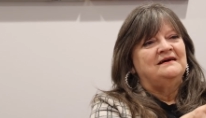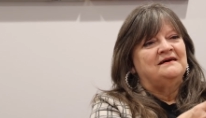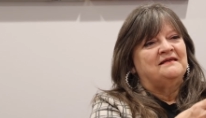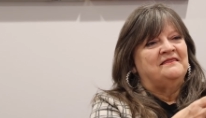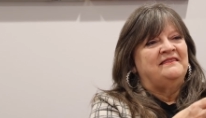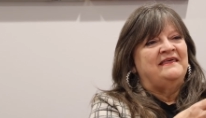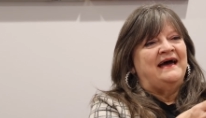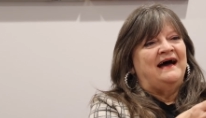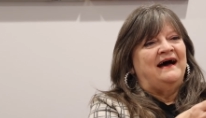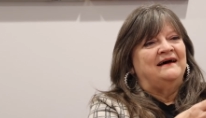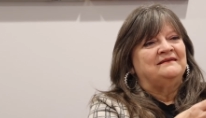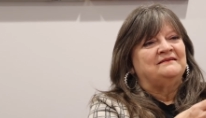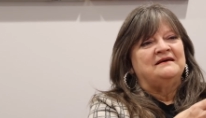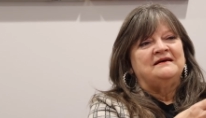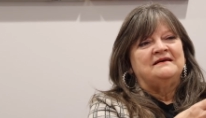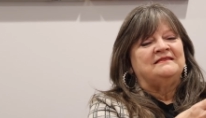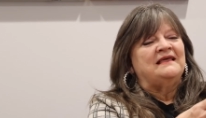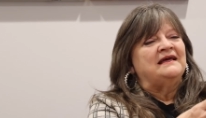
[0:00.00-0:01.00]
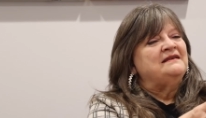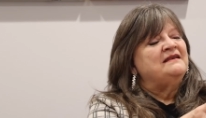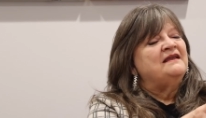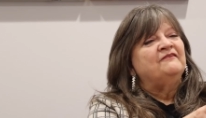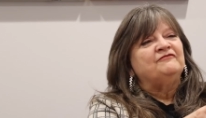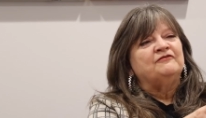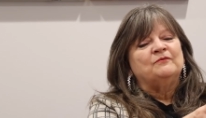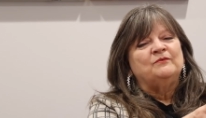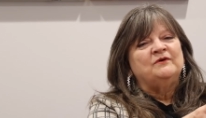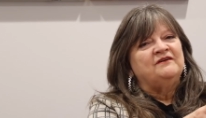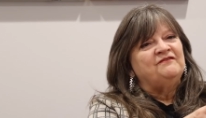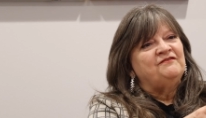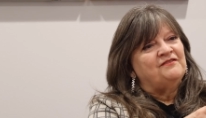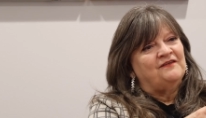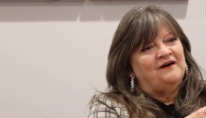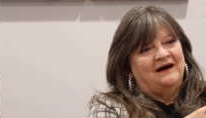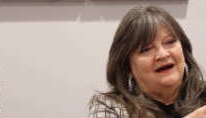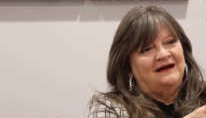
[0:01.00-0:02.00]
that they never would have
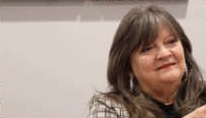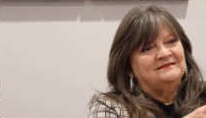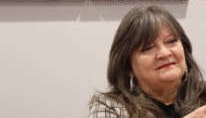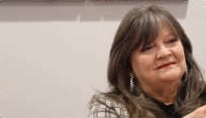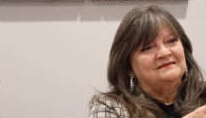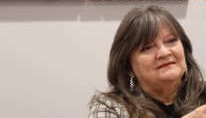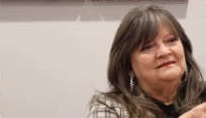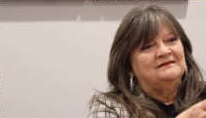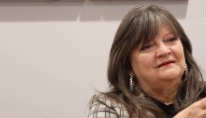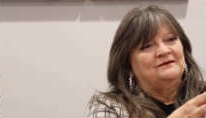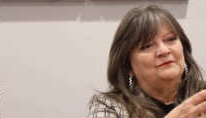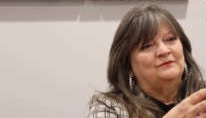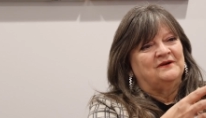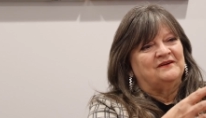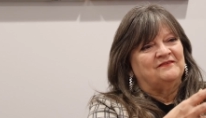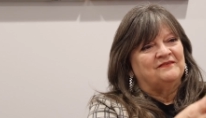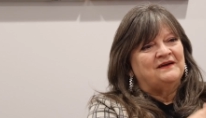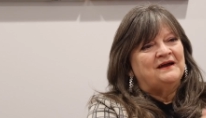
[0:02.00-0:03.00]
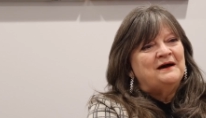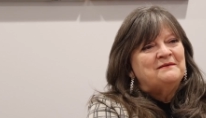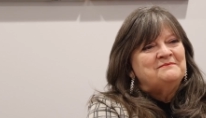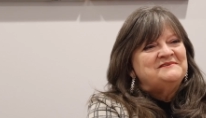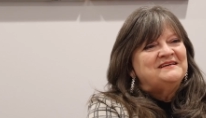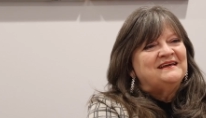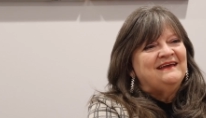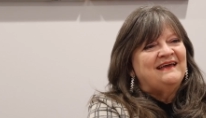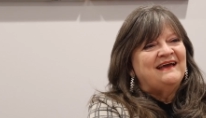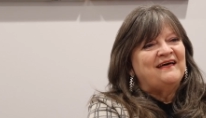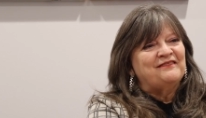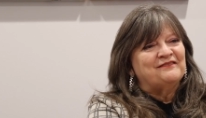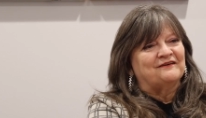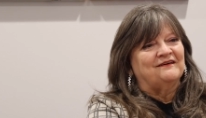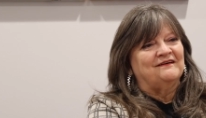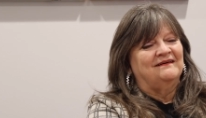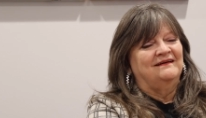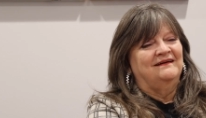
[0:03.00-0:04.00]
thought would have come
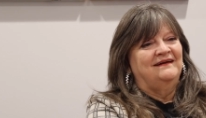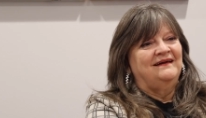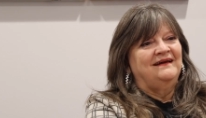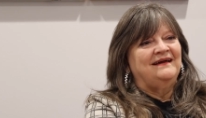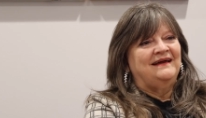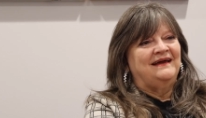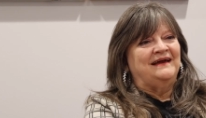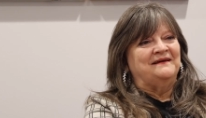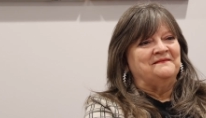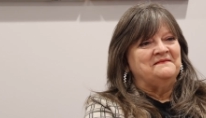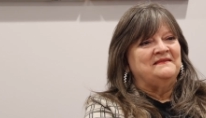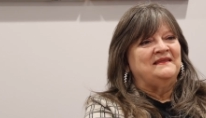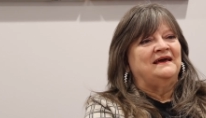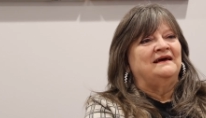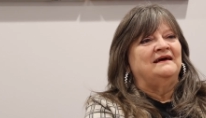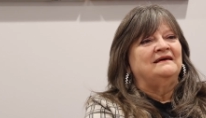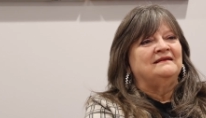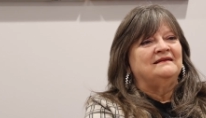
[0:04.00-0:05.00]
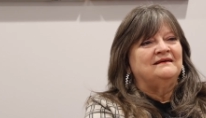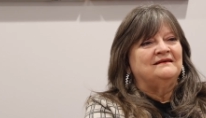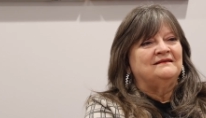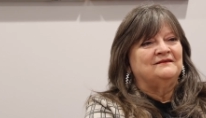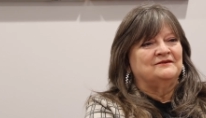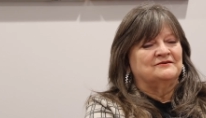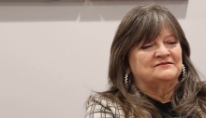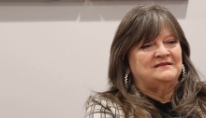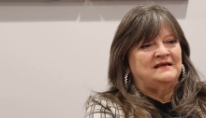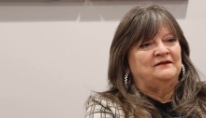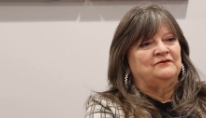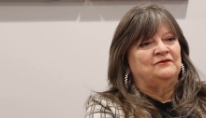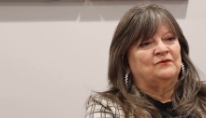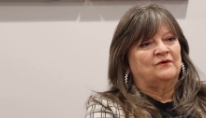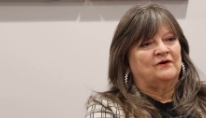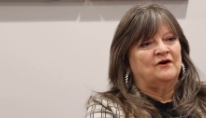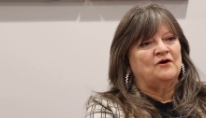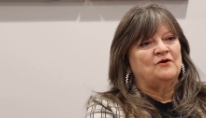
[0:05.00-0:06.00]
together, and then there's that
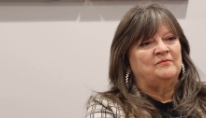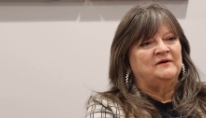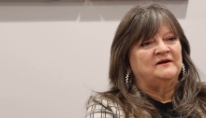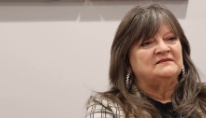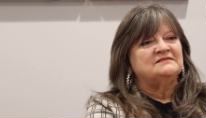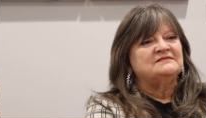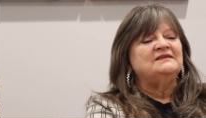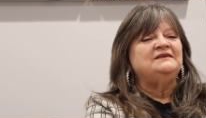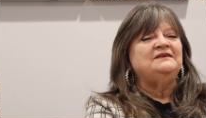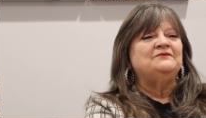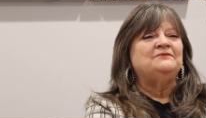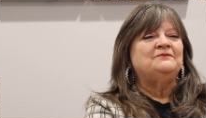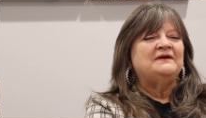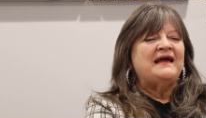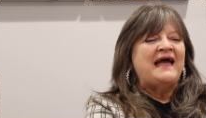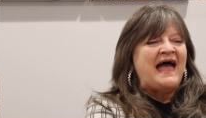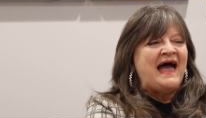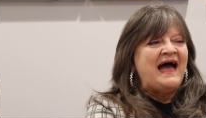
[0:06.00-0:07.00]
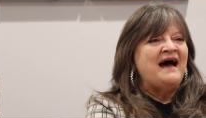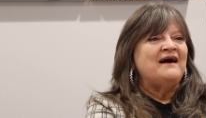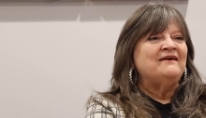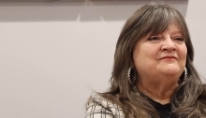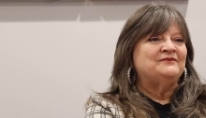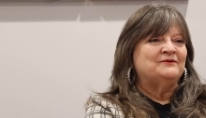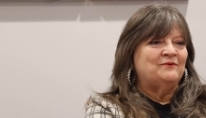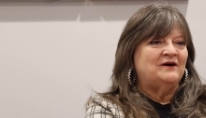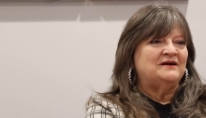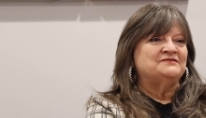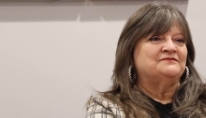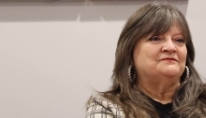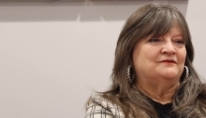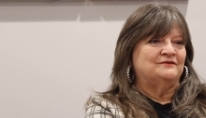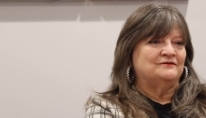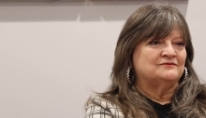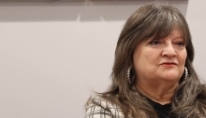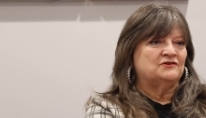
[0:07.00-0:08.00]
door open. So you have to watch
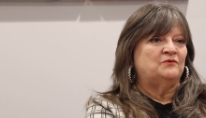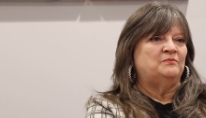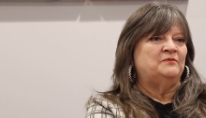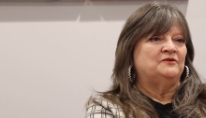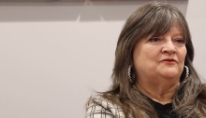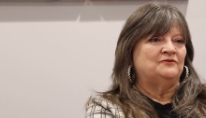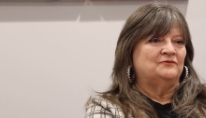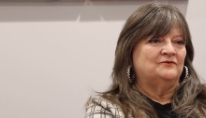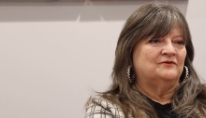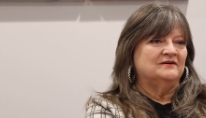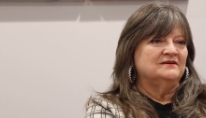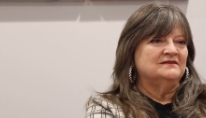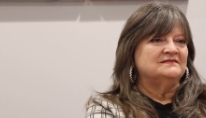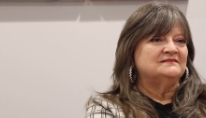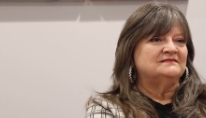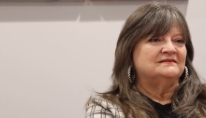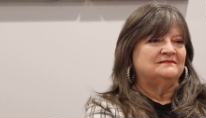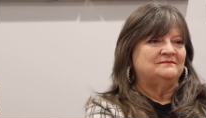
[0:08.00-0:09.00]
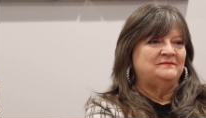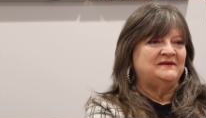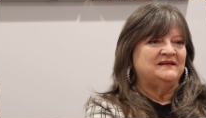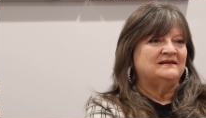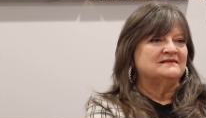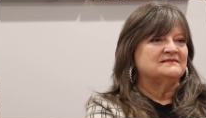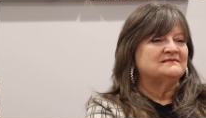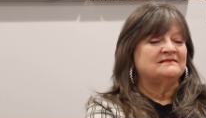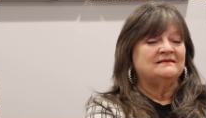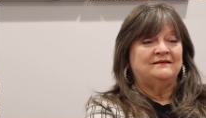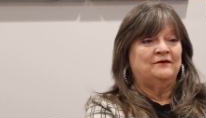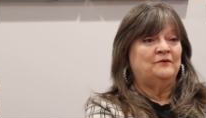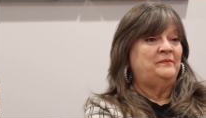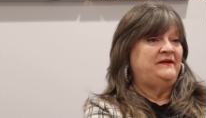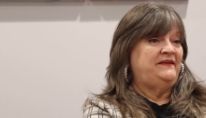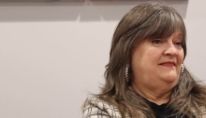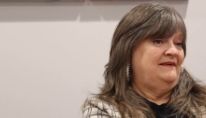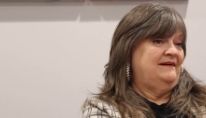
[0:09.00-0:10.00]
for those open doors, because they'll
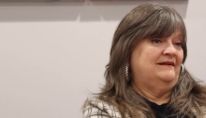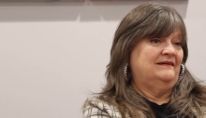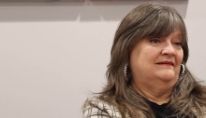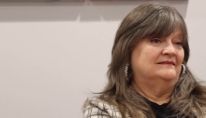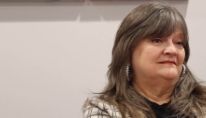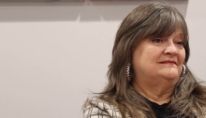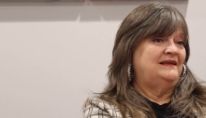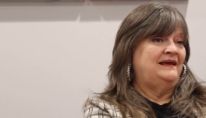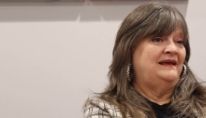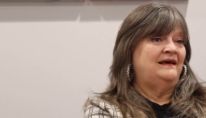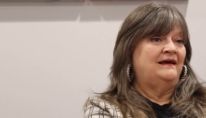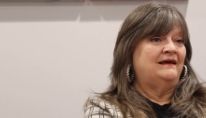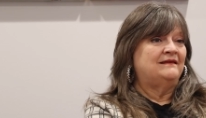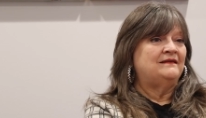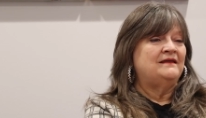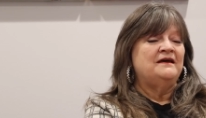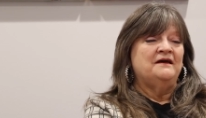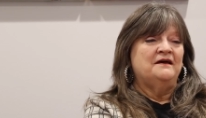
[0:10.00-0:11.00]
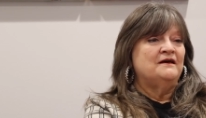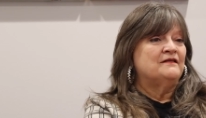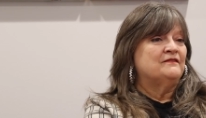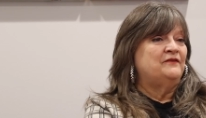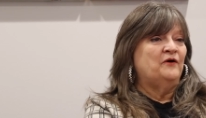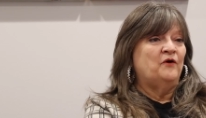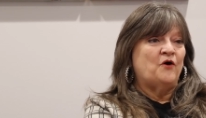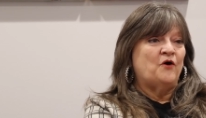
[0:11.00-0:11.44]
be there, and they'll